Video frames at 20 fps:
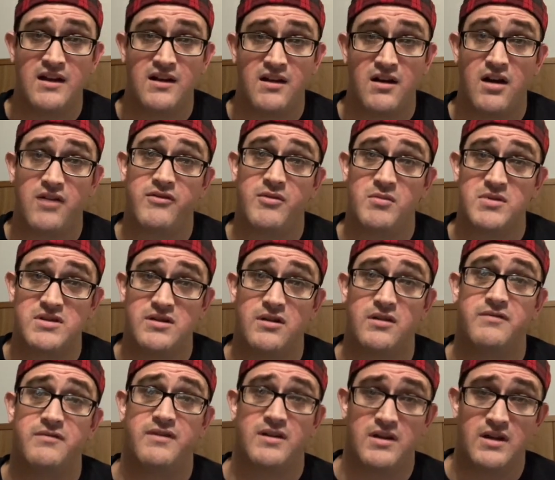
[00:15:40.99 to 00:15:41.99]
card from
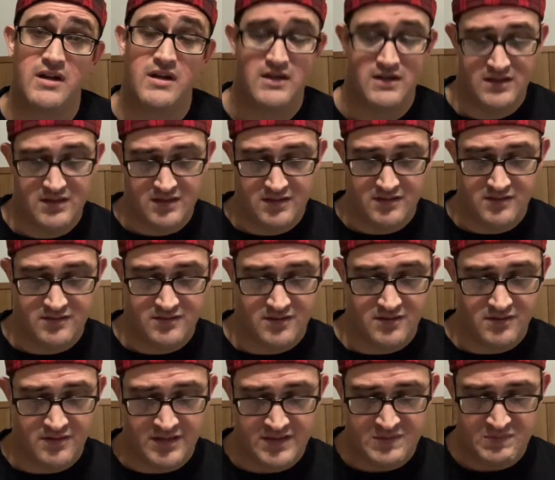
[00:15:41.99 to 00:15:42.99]
reserve. So
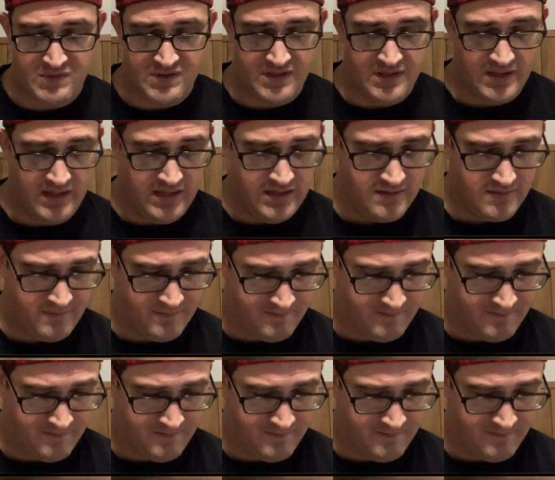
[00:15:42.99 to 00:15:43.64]
that's pretty neat.